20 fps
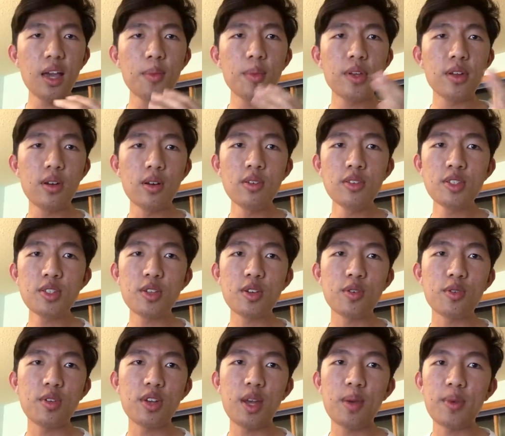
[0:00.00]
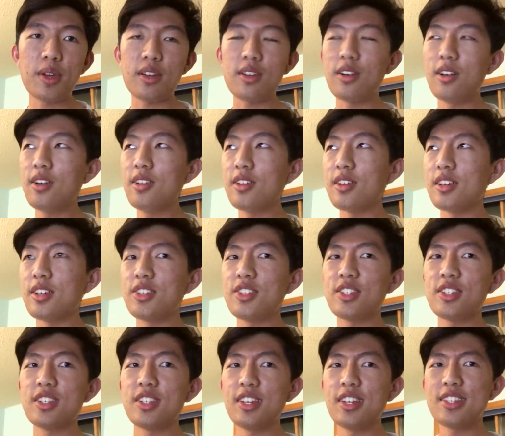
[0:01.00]
I mean also when I'm at
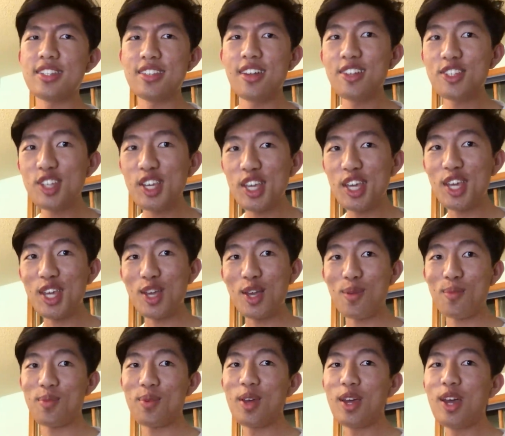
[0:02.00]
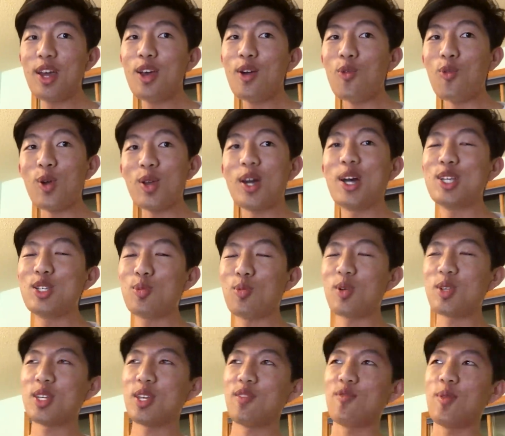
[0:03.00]
college it's not taking up
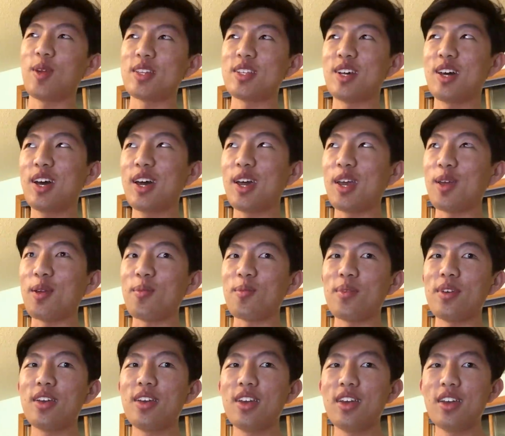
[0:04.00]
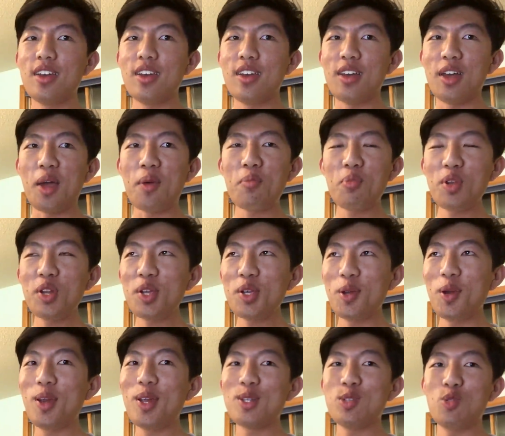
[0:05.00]
100% of my time. I'm pretty
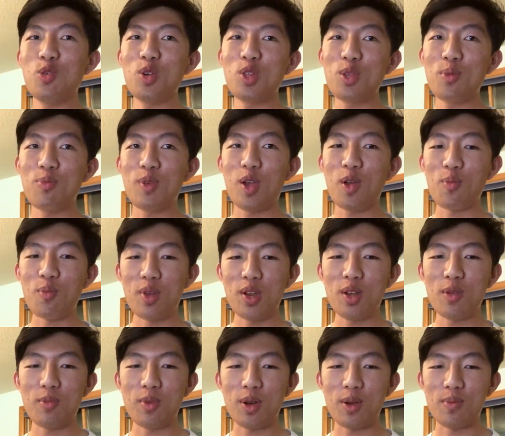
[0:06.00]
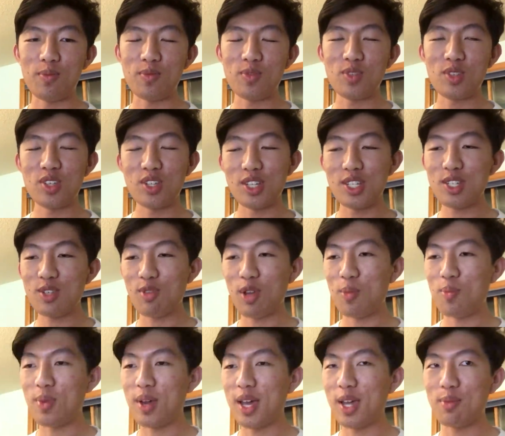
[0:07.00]
good at doing the bare minimum to just
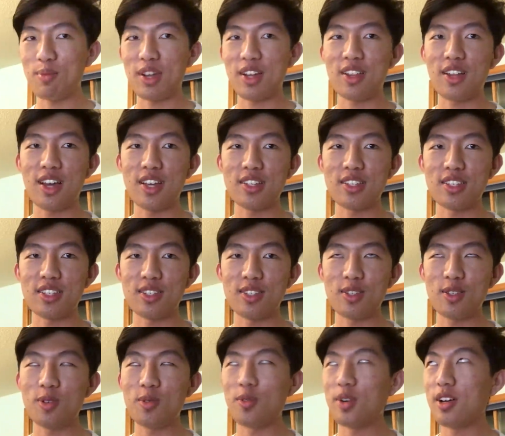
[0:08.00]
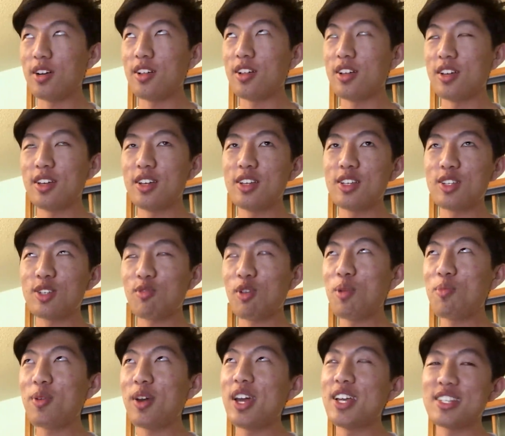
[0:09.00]
scrape by in my classes. Well,
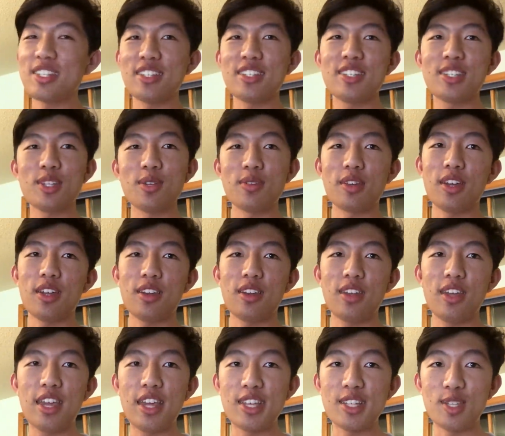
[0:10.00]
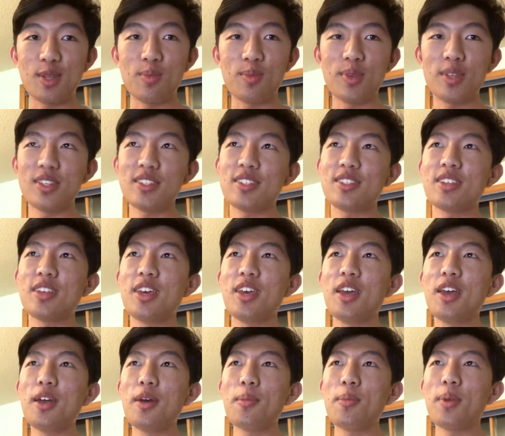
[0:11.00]
scrape by as in still get A's and B's.
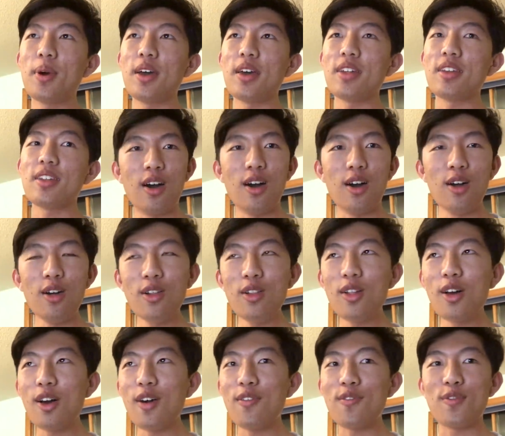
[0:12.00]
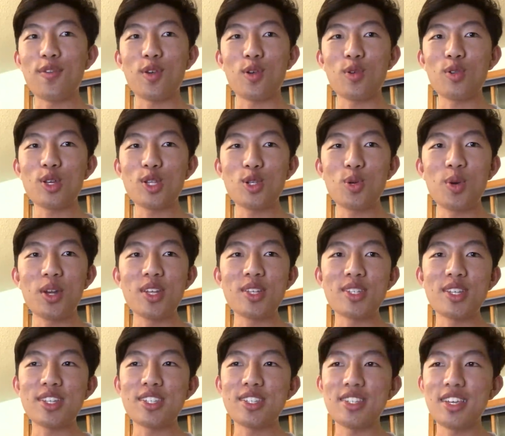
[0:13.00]
But all of early
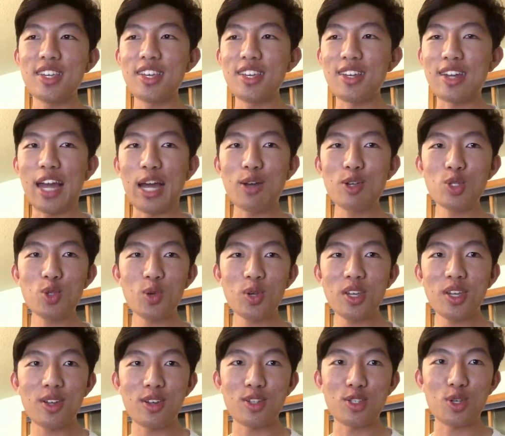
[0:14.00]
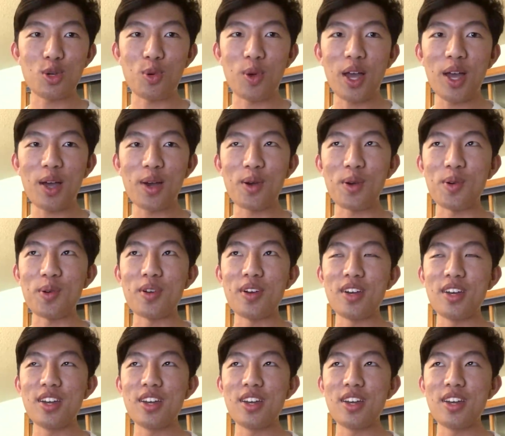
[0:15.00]
2016 I was working on TWOW